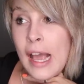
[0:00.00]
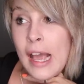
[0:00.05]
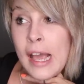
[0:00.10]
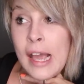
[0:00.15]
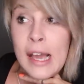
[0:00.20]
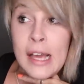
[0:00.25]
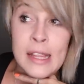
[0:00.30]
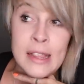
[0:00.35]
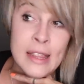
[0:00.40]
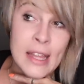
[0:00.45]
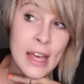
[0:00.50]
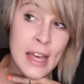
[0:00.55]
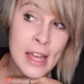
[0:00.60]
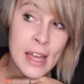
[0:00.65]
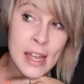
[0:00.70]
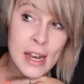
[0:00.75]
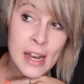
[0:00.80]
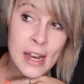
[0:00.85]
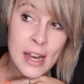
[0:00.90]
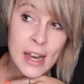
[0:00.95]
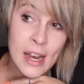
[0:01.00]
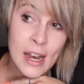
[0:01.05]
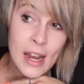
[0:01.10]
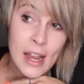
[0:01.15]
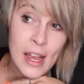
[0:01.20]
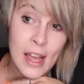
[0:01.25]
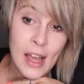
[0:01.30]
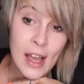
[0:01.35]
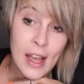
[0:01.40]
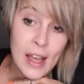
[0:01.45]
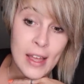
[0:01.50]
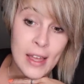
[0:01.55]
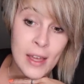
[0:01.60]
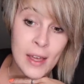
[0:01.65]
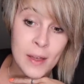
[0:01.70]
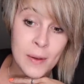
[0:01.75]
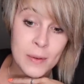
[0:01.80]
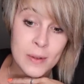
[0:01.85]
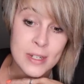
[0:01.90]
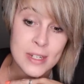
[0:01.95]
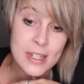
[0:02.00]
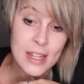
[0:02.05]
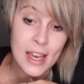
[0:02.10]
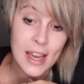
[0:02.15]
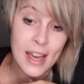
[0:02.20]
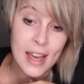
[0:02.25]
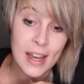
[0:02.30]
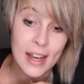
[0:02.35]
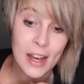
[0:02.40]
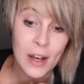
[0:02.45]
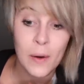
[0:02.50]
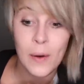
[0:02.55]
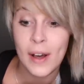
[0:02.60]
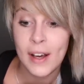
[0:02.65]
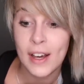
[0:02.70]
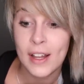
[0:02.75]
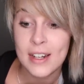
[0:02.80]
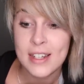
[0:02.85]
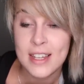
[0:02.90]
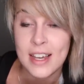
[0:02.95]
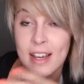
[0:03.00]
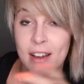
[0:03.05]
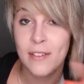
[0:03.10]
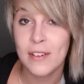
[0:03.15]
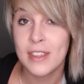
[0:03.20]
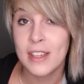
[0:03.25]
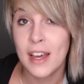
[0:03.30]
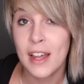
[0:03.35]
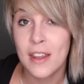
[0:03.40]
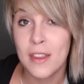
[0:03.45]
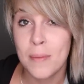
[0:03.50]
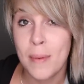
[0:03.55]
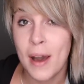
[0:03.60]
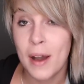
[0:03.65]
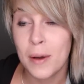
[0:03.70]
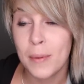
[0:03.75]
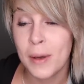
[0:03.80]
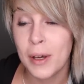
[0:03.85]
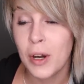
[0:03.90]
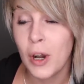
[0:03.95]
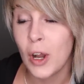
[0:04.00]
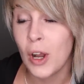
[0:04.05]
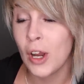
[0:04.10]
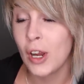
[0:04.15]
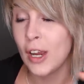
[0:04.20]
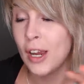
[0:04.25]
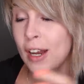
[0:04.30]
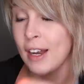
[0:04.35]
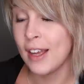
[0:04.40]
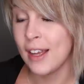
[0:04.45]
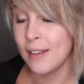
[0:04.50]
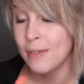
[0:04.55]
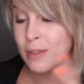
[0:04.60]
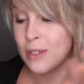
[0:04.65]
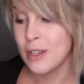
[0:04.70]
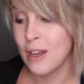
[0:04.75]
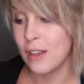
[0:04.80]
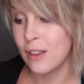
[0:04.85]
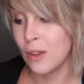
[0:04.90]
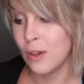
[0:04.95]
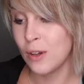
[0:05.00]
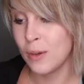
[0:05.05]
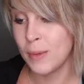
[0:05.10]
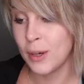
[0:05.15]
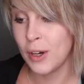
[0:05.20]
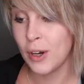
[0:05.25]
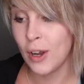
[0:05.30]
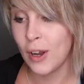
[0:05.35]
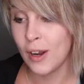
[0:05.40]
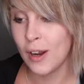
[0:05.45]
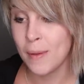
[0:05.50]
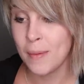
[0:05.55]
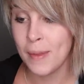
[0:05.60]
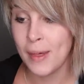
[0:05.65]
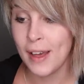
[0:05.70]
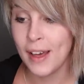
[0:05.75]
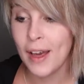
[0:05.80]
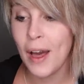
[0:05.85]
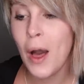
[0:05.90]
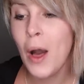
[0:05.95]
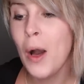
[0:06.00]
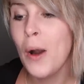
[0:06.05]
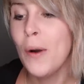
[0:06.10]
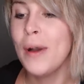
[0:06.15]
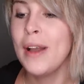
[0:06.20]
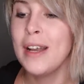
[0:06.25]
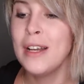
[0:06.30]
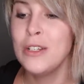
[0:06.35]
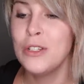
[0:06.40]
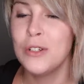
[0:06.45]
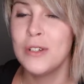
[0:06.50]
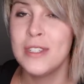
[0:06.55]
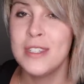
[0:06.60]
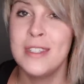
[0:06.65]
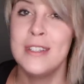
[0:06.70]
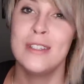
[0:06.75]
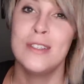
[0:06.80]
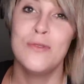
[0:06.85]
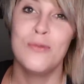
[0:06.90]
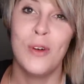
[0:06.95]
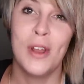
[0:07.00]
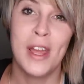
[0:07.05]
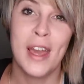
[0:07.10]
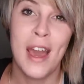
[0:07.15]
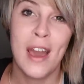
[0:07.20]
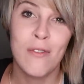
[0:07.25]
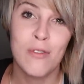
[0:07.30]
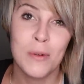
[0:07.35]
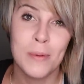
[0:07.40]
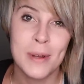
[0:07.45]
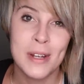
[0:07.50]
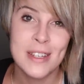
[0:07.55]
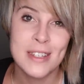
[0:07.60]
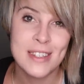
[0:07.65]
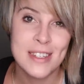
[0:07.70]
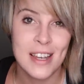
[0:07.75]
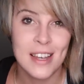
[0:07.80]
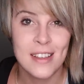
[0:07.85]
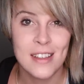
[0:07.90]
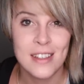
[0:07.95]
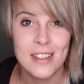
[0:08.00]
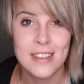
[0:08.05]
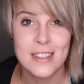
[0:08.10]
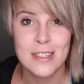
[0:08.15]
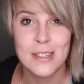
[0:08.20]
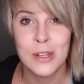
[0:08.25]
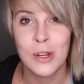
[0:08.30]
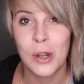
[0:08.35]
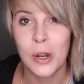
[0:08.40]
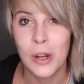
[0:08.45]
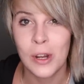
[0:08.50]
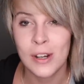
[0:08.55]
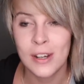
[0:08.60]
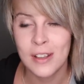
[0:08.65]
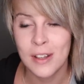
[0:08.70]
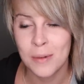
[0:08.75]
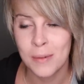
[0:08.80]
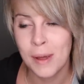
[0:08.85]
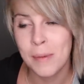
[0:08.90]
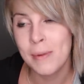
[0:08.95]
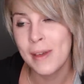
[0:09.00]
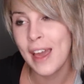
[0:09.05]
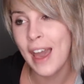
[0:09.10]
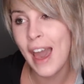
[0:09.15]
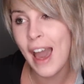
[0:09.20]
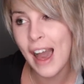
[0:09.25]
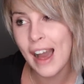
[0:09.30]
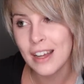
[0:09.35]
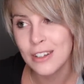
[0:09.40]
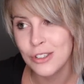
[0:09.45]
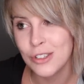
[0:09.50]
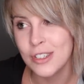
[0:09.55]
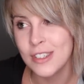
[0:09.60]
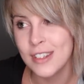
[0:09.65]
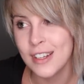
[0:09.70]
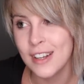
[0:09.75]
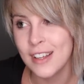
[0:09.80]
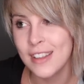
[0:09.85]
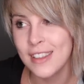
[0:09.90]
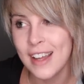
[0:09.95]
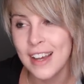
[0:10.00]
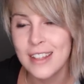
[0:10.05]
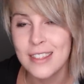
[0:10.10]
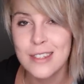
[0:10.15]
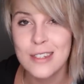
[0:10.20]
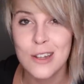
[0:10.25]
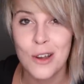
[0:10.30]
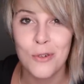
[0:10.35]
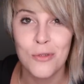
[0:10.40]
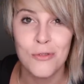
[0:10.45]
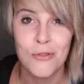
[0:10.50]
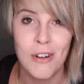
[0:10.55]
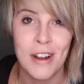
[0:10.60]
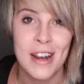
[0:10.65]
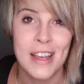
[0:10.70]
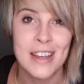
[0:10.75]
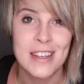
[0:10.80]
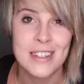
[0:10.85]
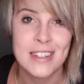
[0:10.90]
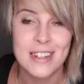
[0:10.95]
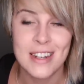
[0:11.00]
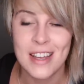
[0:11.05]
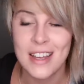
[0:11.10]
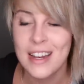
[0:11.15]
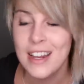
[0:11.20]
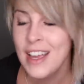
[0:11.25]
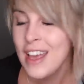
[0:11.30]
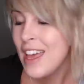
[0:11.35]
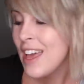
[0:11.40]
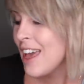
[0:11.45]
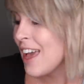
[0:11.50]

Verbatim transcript: And then it was like, oh, I gotta take everything out of the back of my car and I was unloading my car. I'm like, oh, Andrew, isn't this funny? Everybody's saying that this is an urn and there might be ashes in it. That's so funny, isn't it?